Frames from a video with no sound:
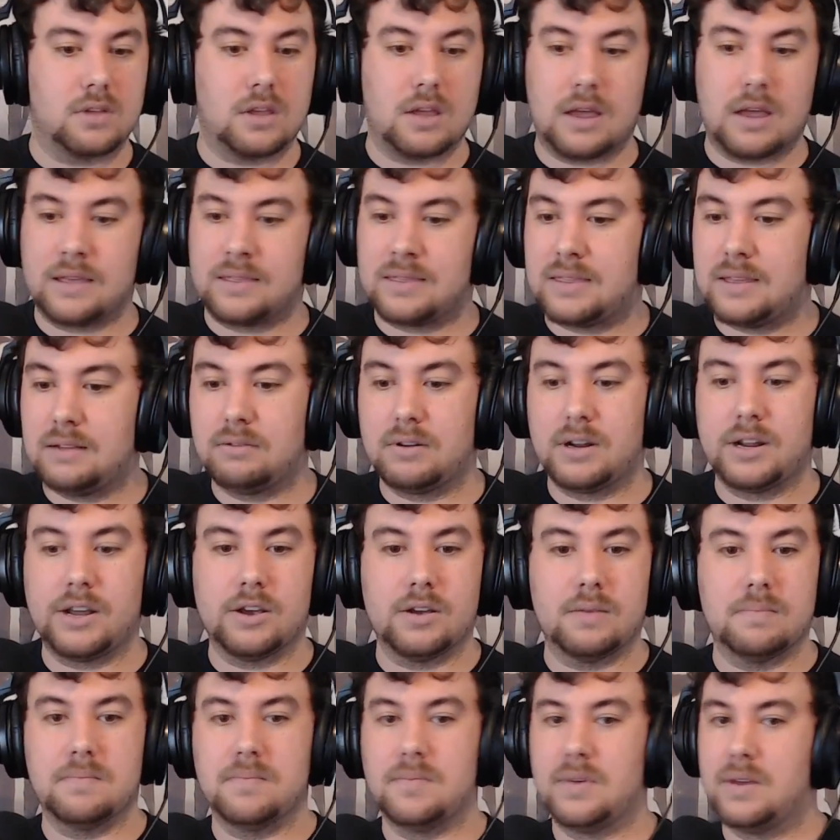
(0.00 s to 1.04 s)

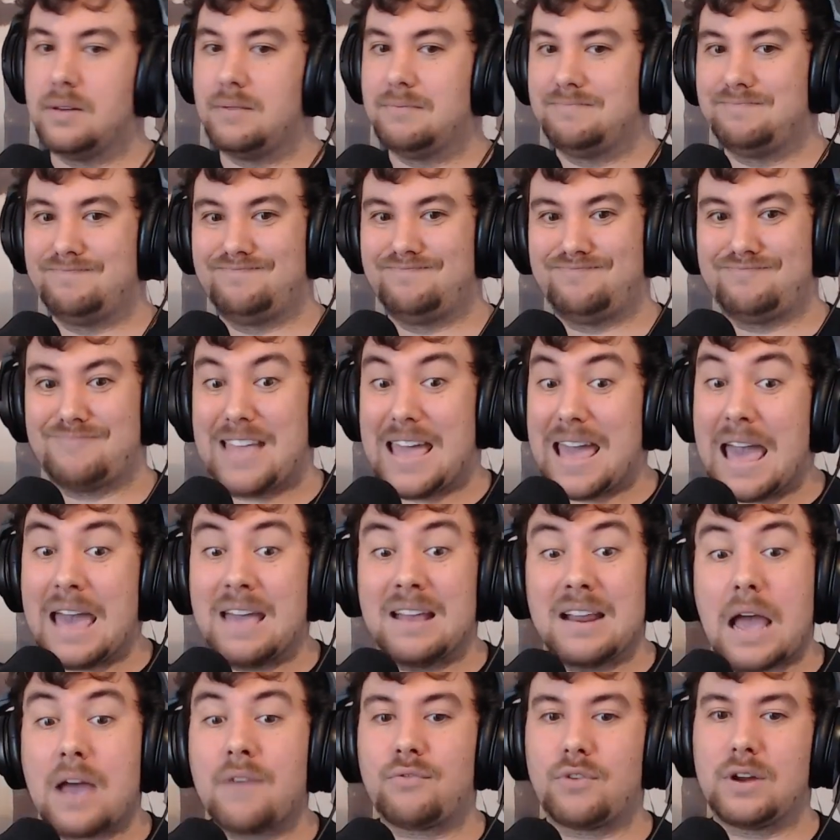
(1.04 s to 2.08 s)
Ethereum
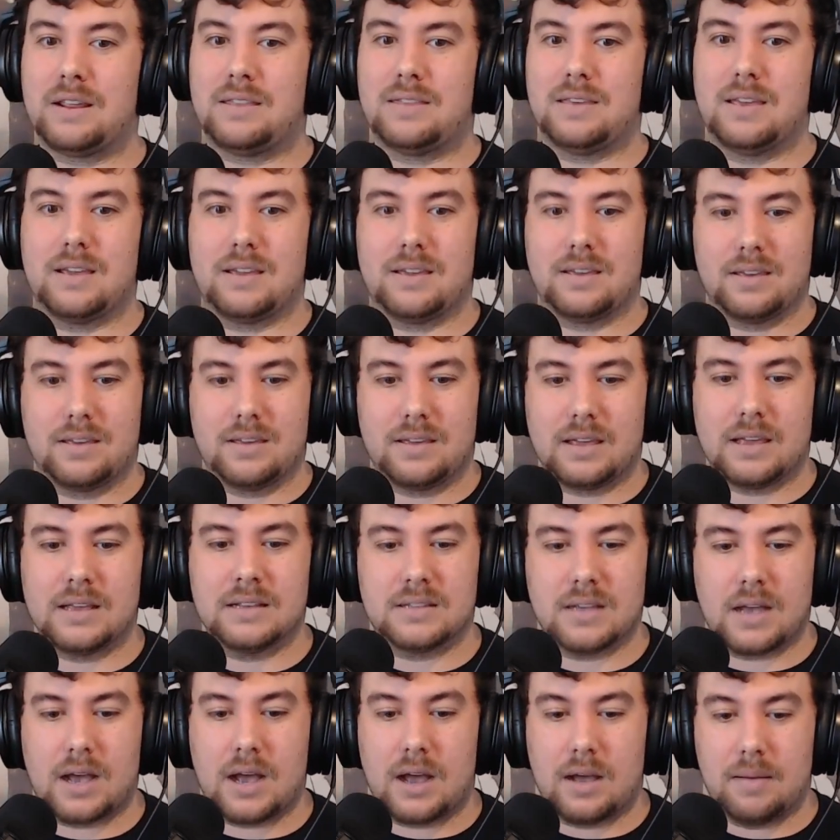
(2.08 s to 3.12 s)
and everything
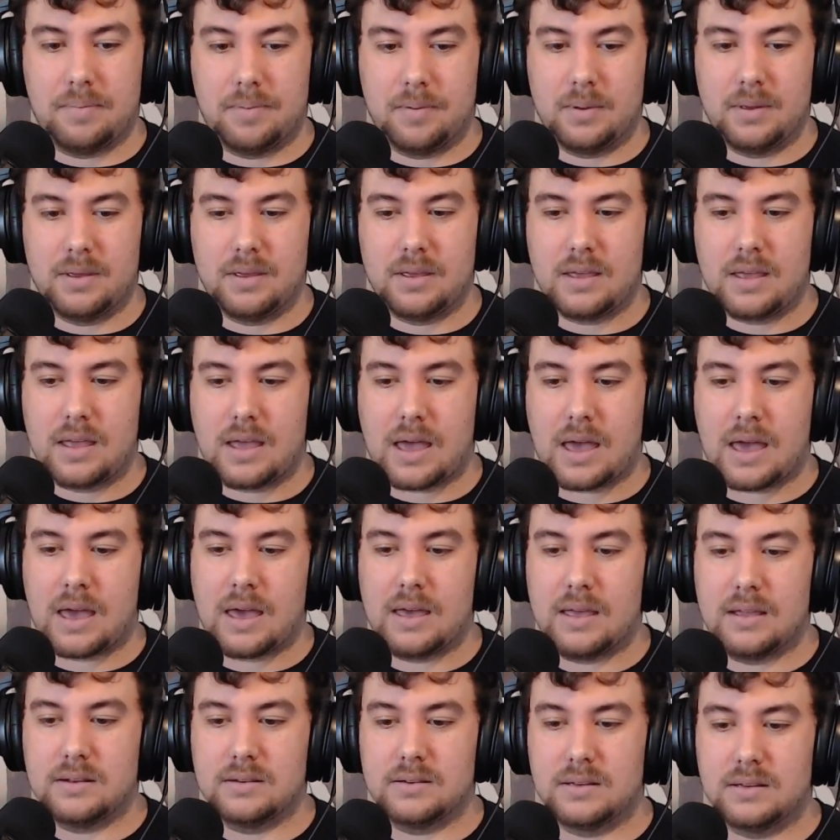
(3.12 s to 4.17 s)
is up.
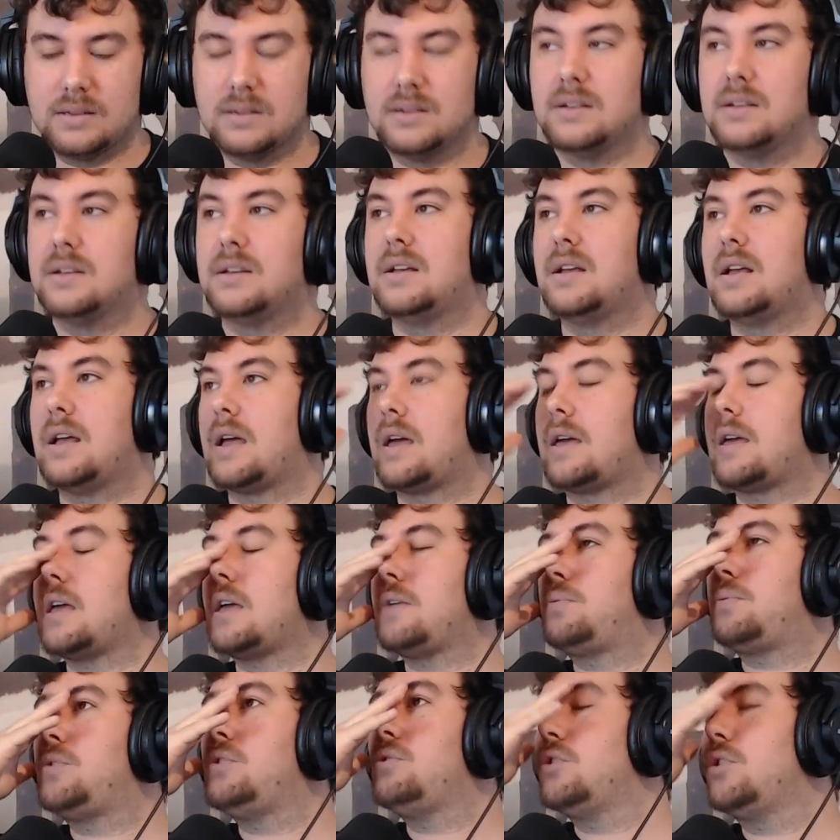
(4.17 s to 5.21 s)
And
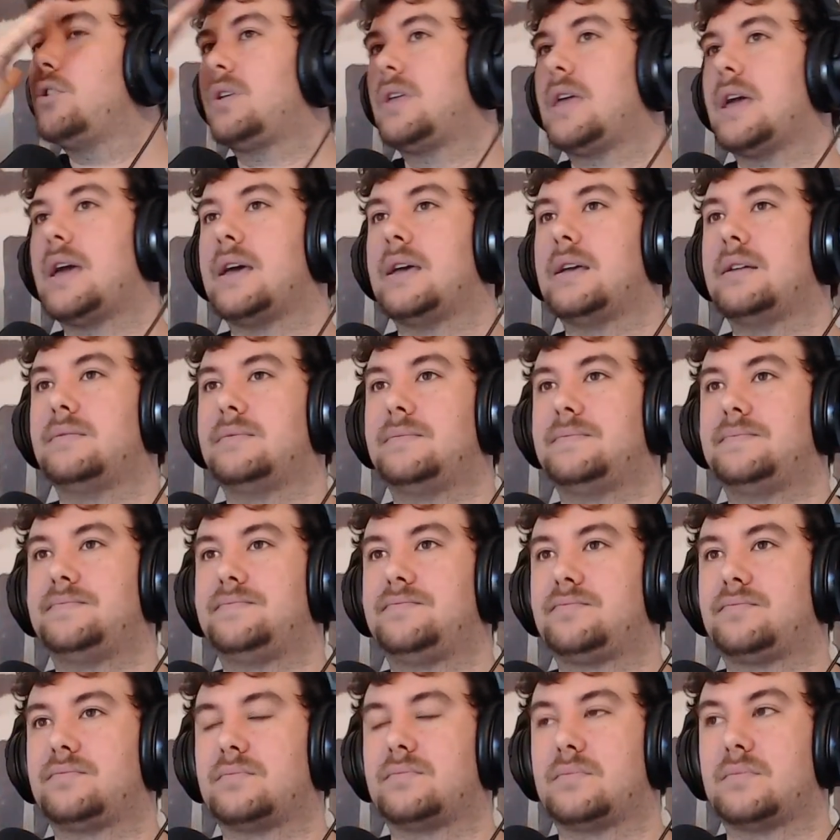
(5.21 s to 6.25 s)
if you look at
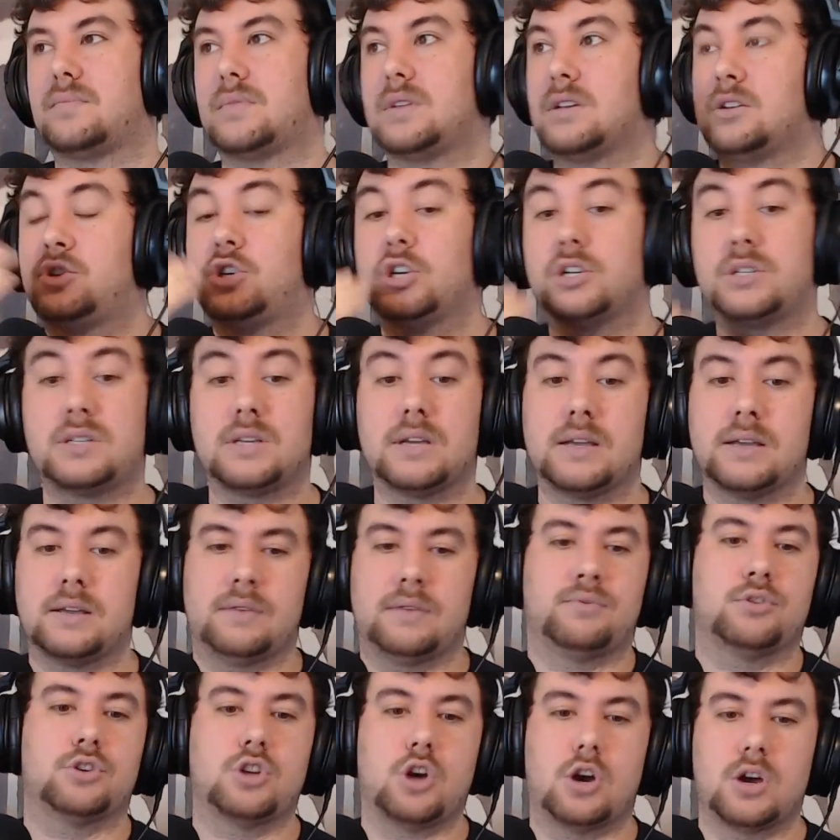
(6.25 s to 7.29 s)

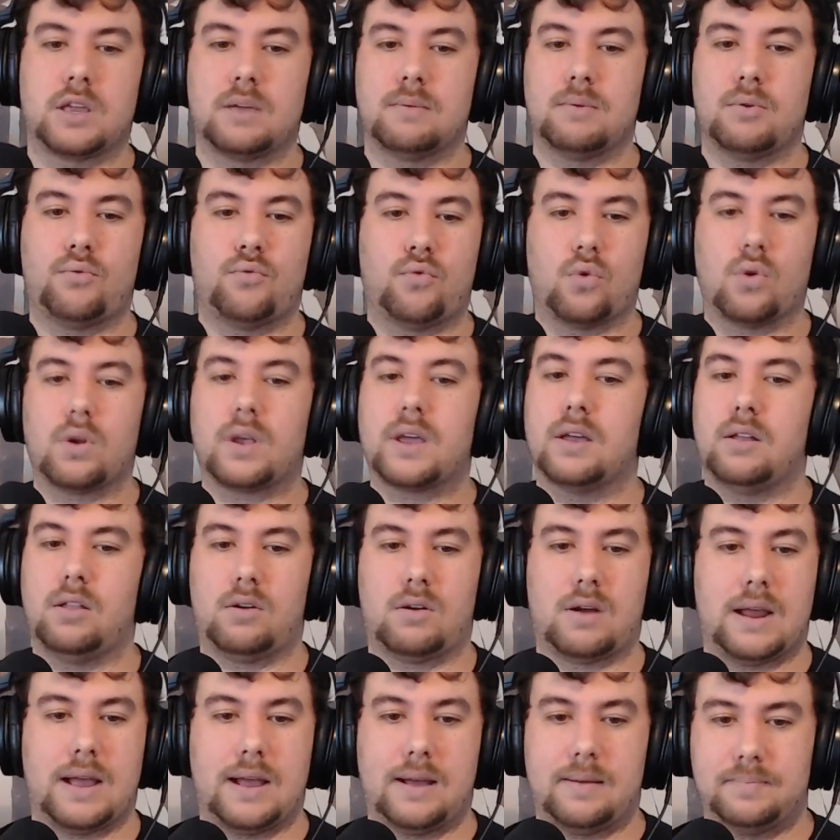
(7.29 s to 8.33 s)
if you're talking about 4
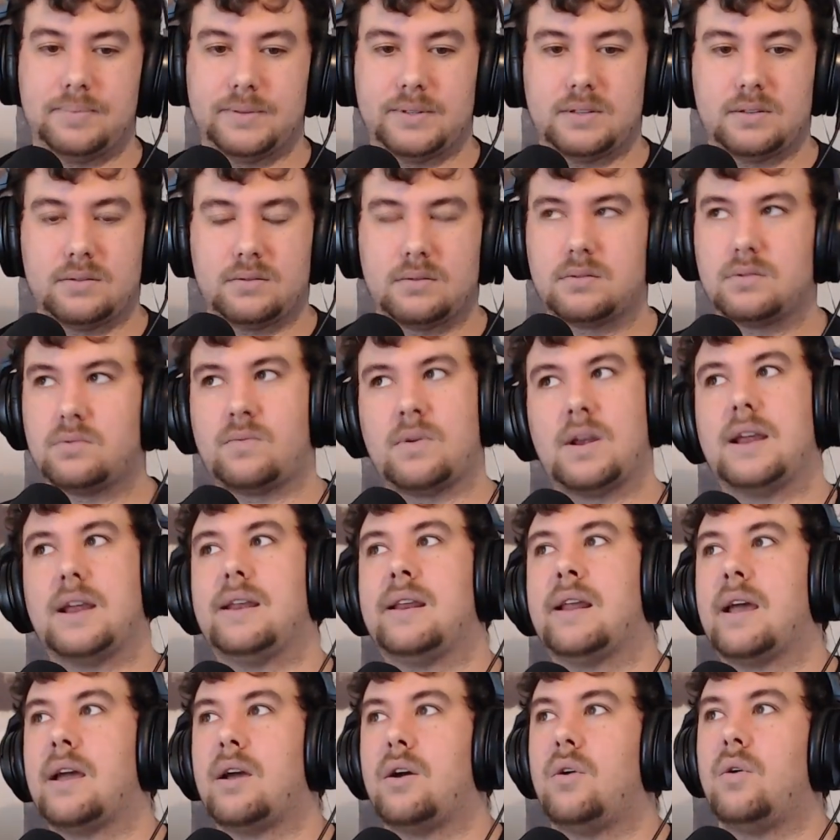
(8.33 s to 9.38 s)
killer apps right
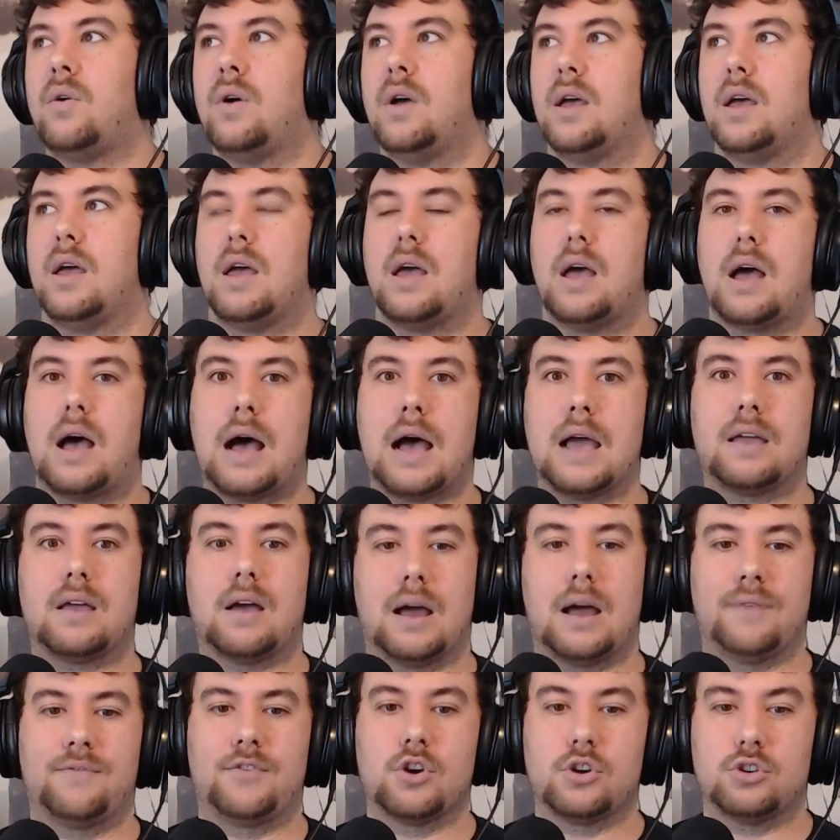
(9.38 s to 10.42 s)
now,
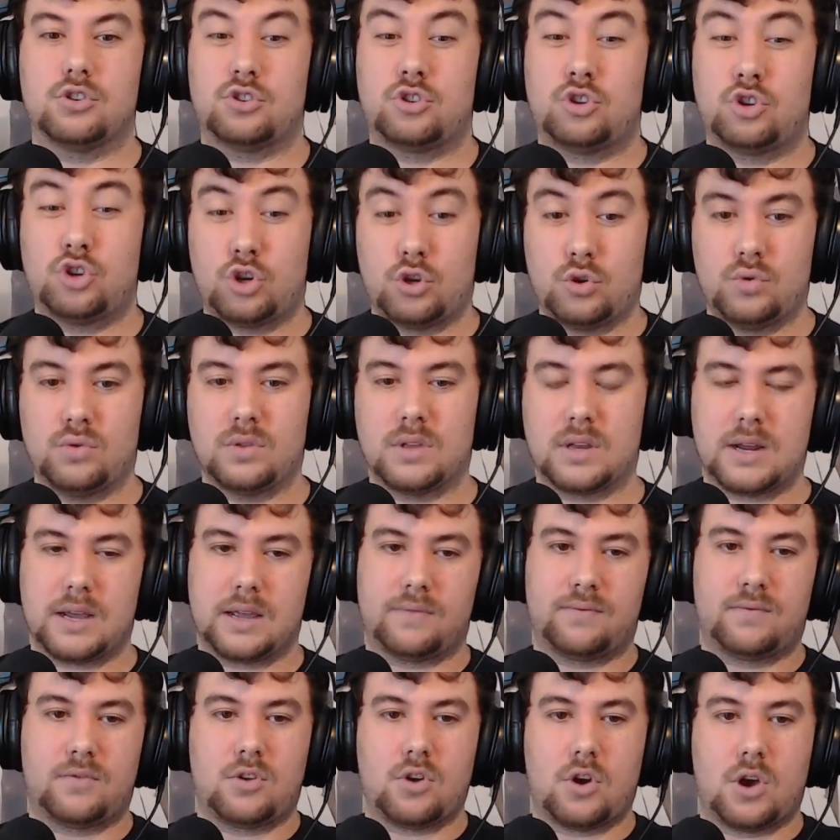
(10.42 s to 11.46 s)
I've got 2 that
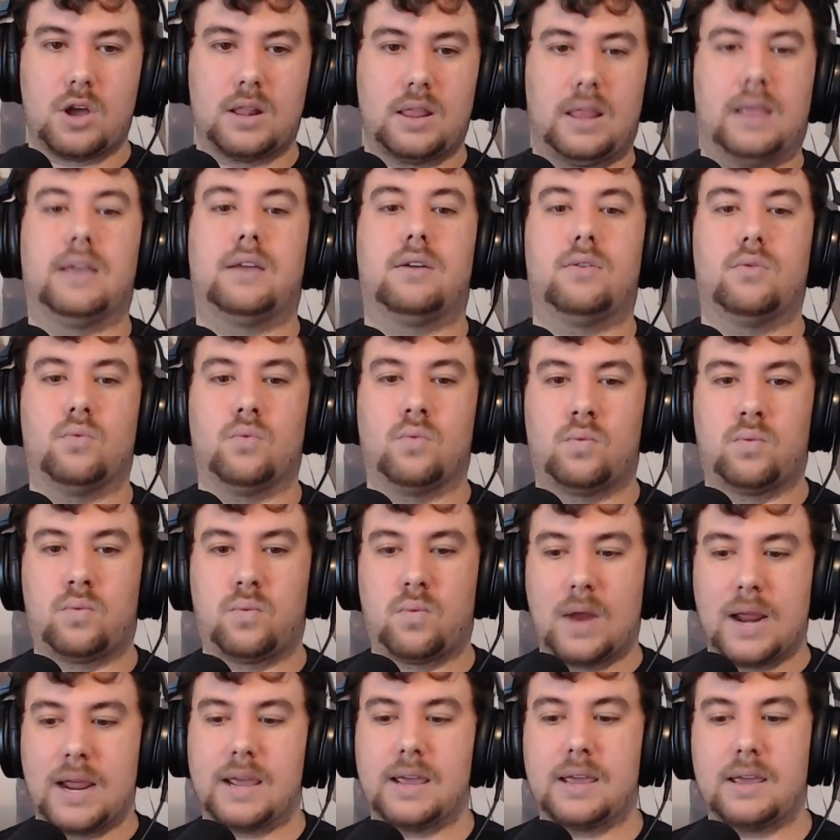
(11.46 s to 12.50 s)
I've got like
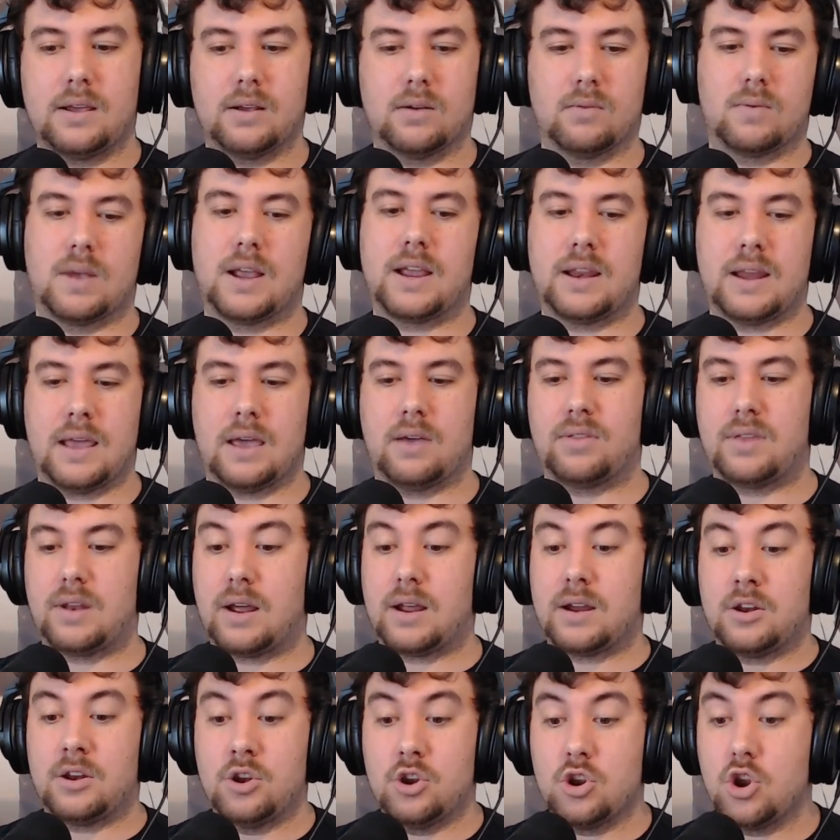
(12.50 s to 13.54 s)
right here, right now that
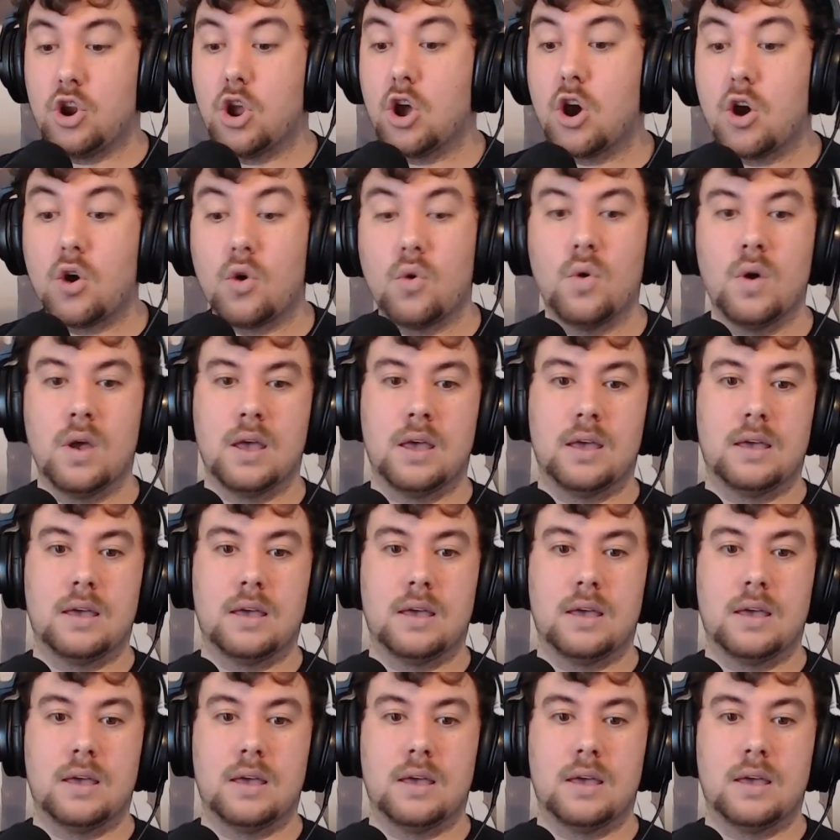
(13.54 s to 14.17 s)
I know,